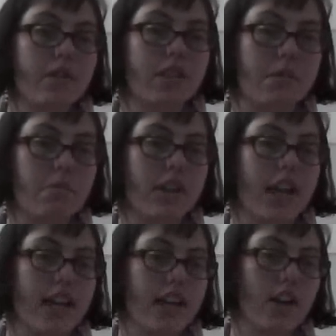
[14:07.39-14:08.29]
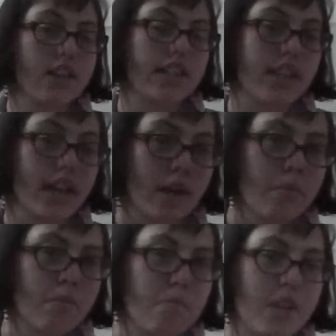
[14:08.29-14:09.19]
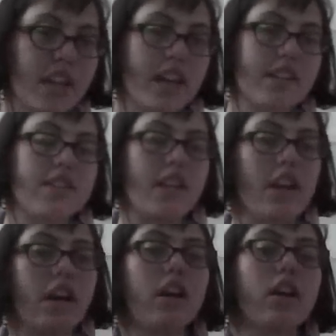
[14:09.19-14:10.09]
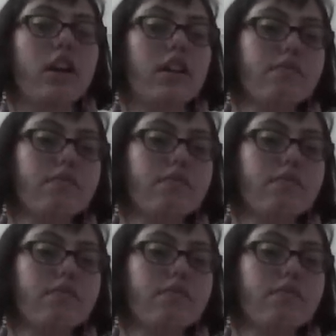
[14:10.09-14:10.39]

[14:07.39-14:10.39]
reciprocated onto them because they are